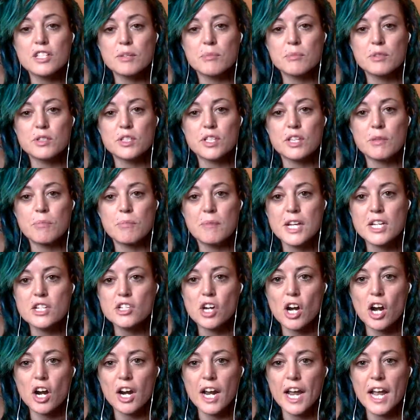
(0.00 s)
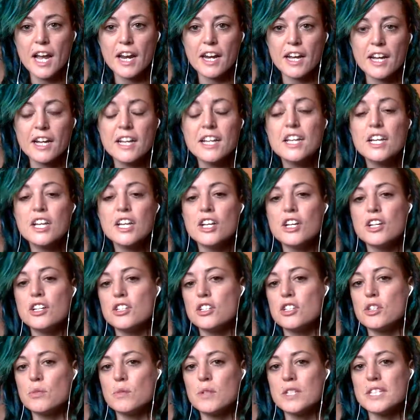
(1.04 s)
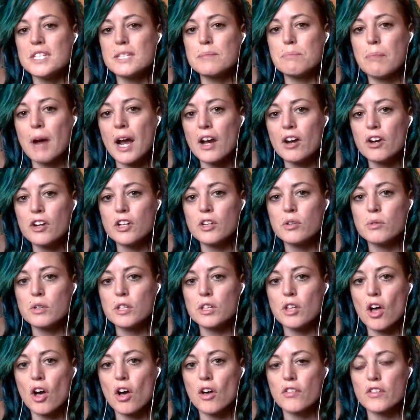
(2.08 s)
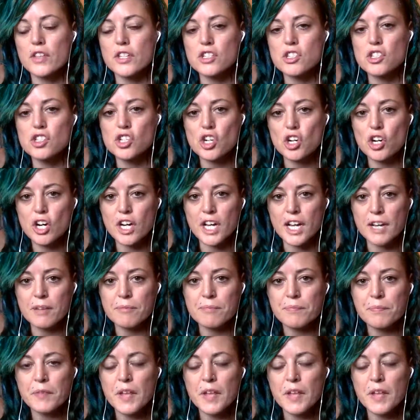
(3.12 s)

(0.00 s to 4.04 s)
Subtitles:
I'm using the major arcana to inspire you along this journey